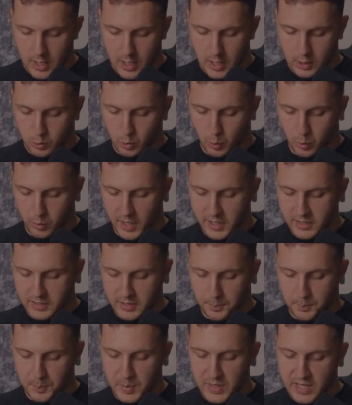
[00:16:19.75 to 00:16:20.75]
and to write
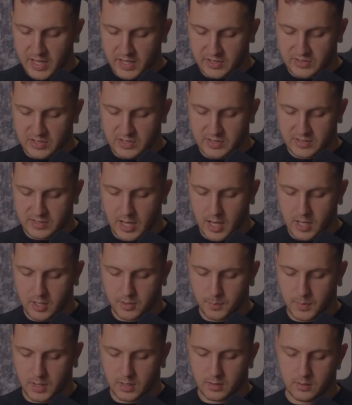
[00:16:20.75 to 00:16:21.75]
a PS
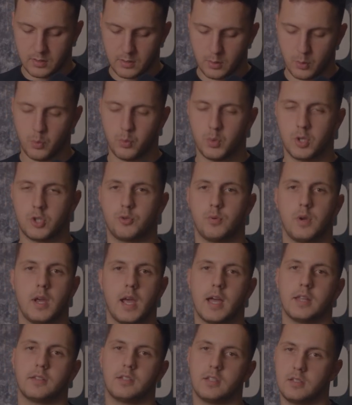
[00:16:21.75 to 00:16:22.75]
statement, which we
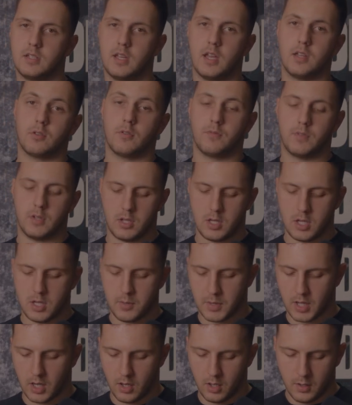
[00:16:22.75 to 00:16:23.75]
add at the end of the
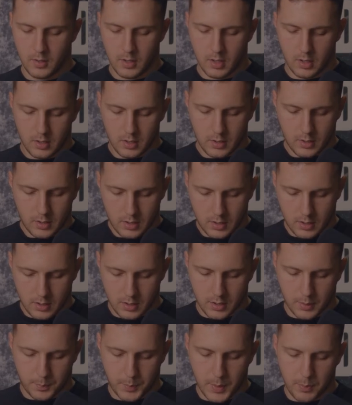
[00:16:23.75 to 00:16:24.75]
email.
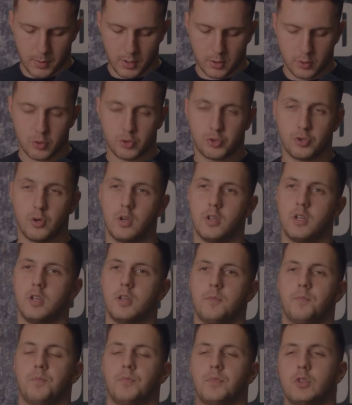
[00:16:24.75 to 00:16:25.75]
People
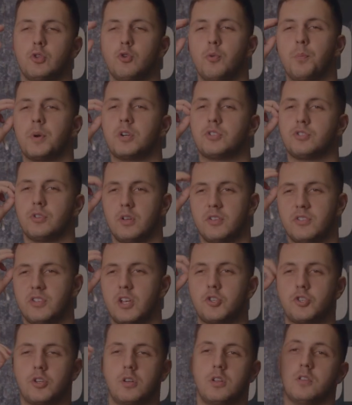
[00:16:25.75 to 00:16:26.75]
usually do
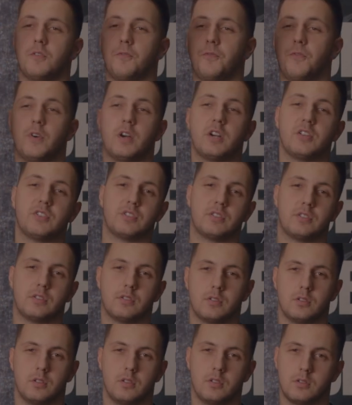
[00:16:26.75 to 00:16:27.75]
personalization in
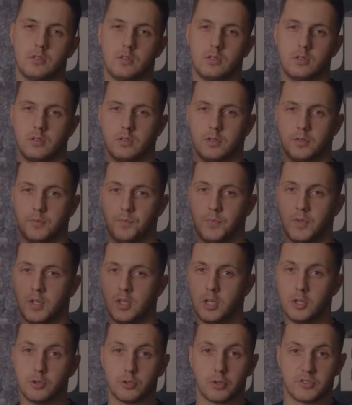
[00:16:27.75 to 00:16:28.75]
the
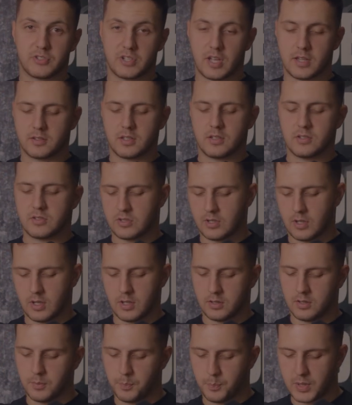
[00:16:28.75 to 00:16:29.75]
intro sentence
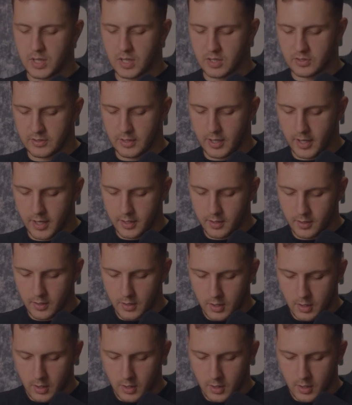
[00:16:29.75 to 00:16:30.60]
and the PS line.